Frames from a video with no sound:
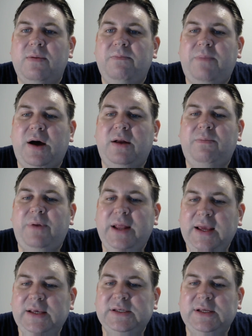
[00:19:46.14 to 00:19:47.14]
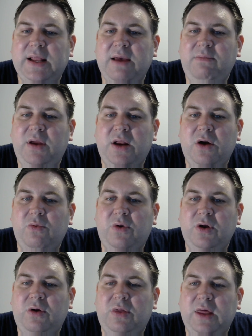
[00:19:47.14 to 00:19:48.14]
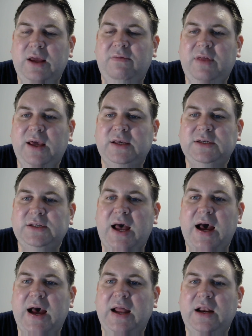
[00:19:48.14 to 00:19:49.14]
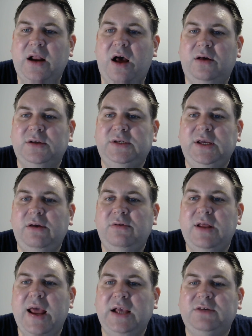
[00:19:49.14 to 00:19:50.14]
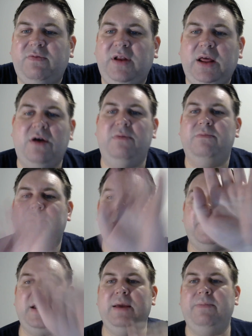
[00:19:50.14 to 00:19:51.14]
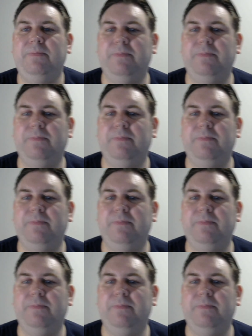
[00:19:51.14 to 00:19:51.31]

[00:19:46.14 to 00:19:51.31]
But please let me know what you think of this, and I'll see you in the next video. Bye bye.